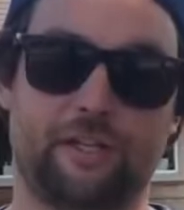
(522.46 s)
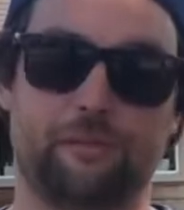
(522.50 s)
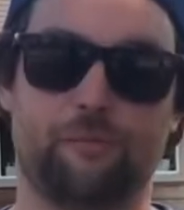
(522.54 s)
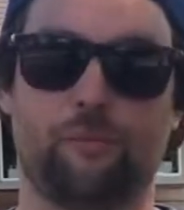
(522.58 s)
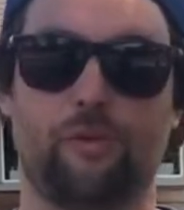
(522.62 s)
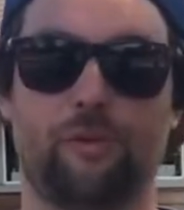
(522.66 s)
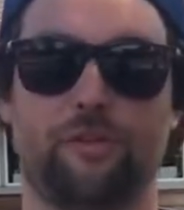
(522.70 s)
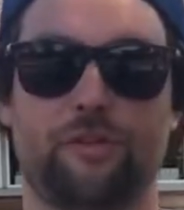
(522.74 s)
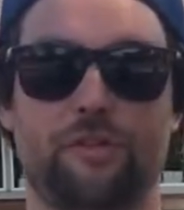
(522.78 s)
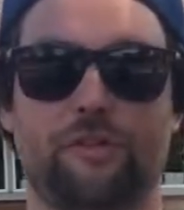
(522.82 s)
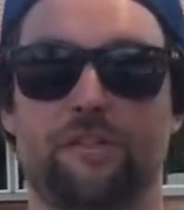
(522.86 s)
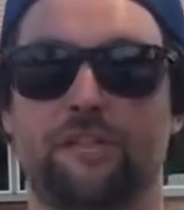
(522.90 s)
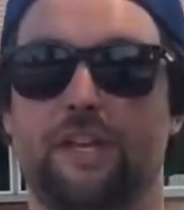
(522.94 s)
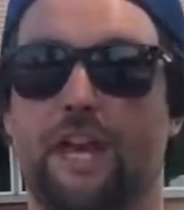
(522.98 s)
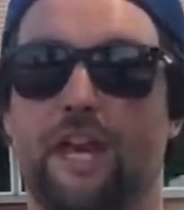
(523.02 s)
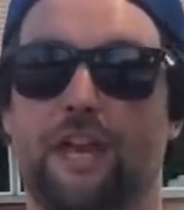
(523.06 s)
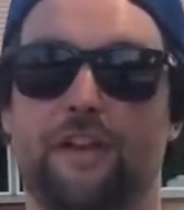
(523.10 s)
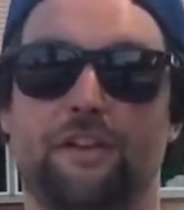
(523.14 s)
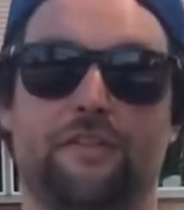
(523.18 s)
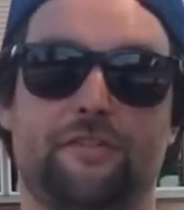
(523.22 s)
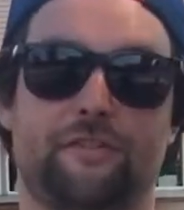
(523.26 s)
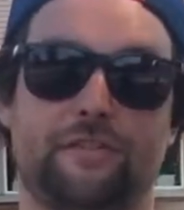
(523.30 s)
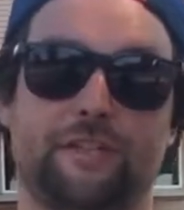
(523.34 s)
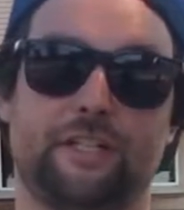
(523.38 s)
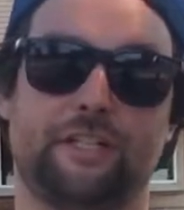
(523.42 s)
you're more just
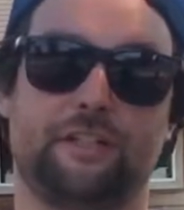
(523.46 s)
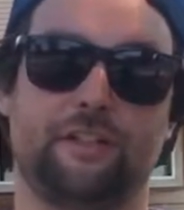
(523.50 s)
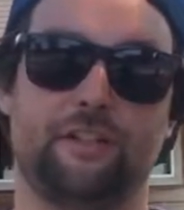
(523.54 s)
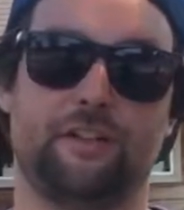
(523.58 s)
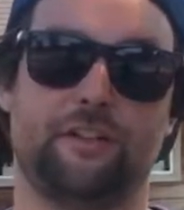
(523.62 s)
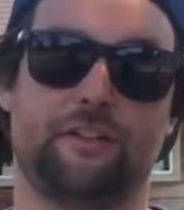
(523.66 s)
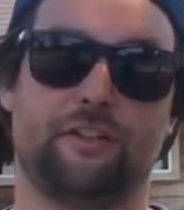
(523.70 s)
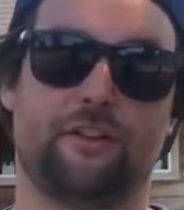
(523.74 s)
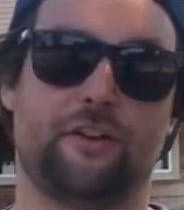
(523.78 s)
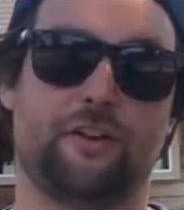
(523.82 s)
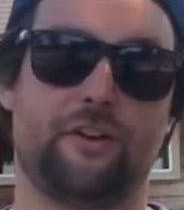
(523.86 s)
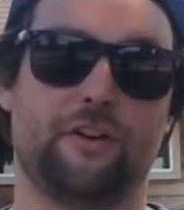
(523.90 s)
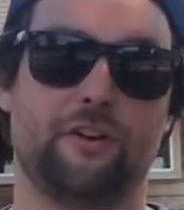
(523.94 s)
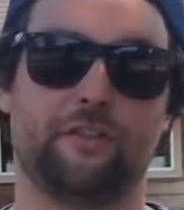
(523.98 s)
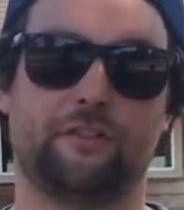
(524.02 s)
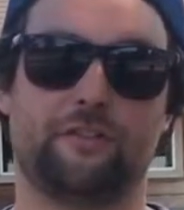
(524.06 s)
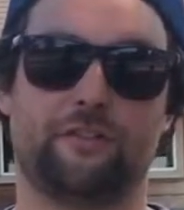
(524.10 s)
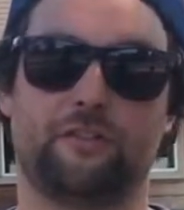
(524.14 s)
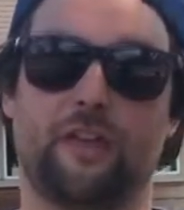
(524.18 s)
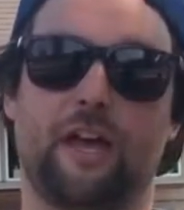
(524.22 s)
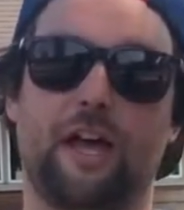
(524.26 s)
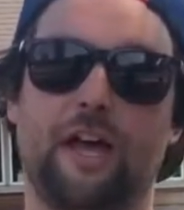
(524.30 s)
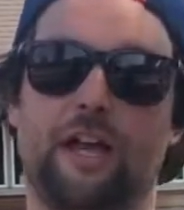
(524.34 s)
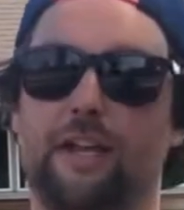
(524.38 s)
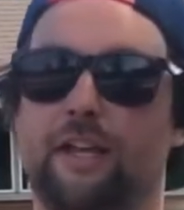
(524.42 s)
entering into the turn and
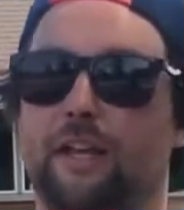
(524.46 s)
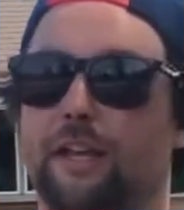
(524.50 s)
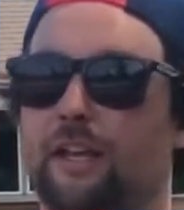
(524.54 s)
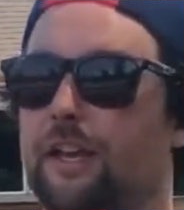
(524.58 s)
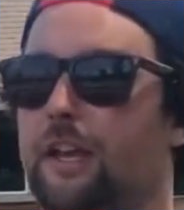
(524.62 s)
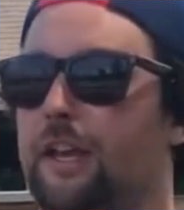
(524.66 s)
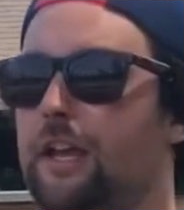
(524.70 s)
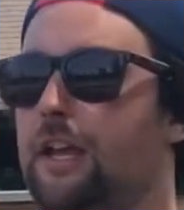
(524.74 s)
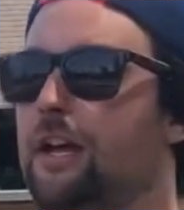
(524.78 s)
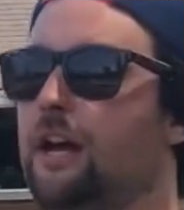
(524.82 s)
sliding.